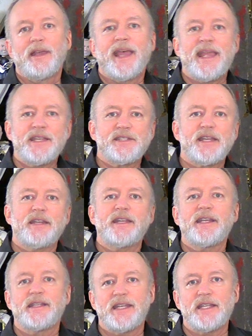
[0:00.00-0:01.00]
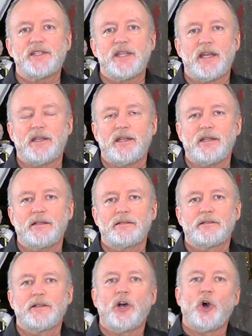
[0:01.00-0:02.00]
Ascending, descending,
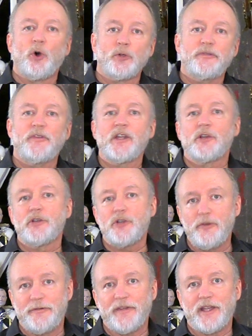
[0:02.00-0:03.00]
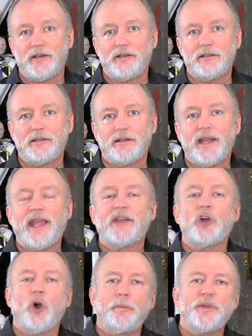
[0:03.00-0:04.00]
old finger, new finger,
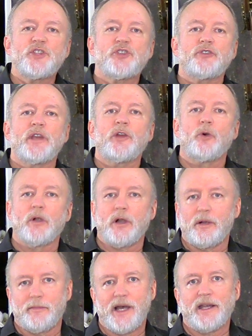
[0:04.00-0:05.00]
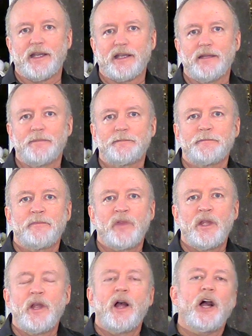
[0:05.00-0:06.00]
and open string or harmonic.
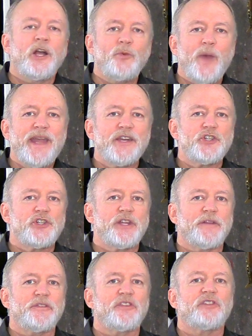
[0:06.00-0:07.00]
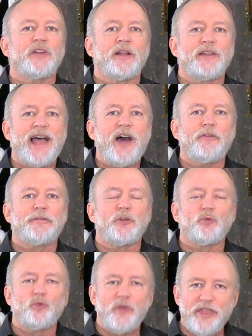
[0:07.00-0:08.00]
Unweighted shifts allow
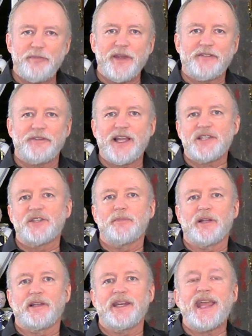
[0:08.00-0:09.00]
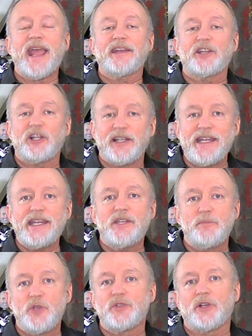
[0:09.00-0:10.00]
for rhythmic flexibility and
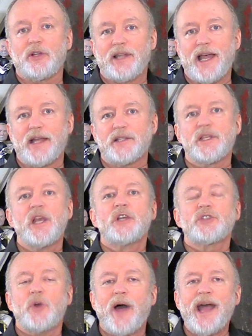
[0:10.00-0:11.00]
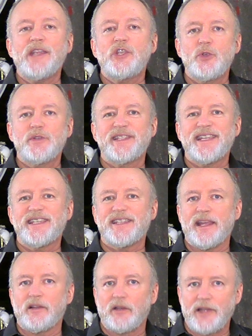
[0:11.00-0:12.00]
clean musical lines, so I use these
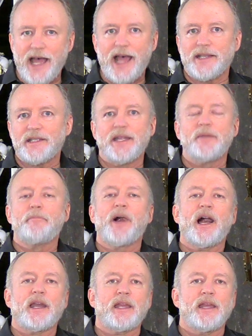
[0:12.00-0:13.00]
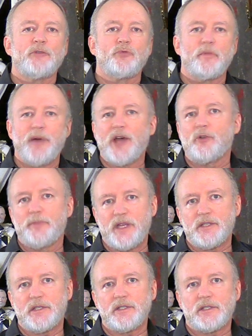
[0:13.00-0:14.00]
a lot in Bach and rubato
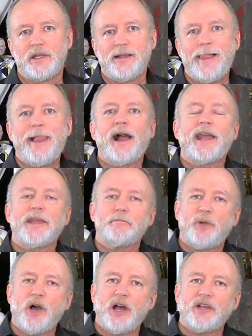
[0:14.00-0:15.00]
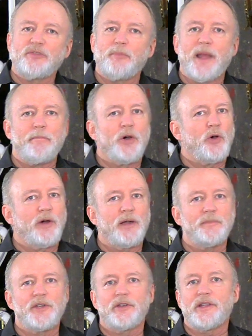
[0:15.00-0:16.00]
pieces. I can pause my bow
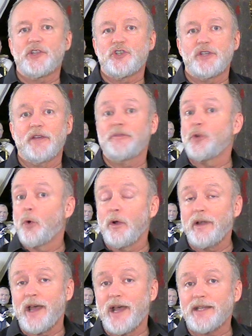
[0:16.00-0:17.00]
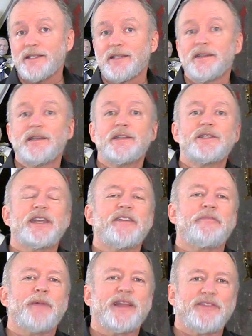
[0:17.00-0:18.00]
arm during the shift or not to
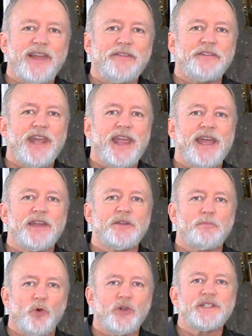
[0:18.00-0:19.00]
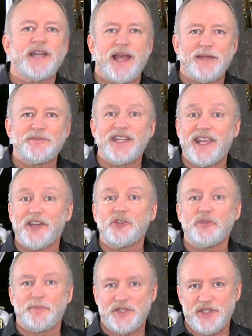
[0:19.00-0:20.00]
give my left hand more time to get
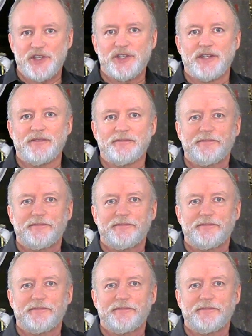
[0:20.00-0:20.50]
into position.